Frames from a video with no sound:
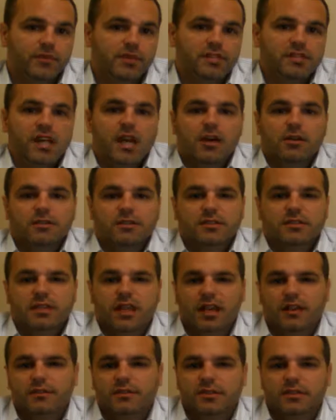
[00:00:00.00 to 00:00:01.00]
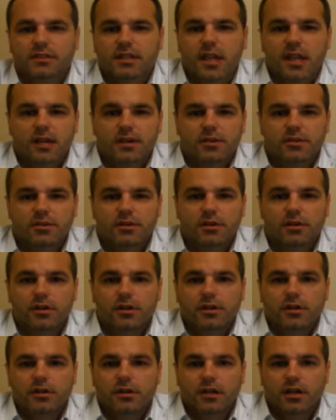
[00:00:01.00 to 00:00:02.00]
this house is kind of standard
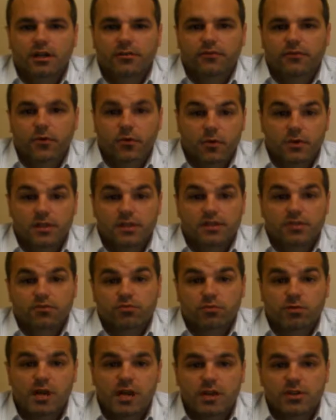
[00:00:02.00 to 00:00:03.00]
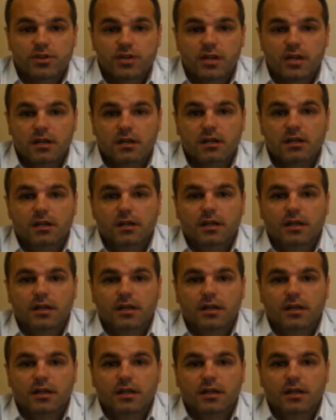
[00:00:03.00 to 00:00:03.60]
uh, for this region,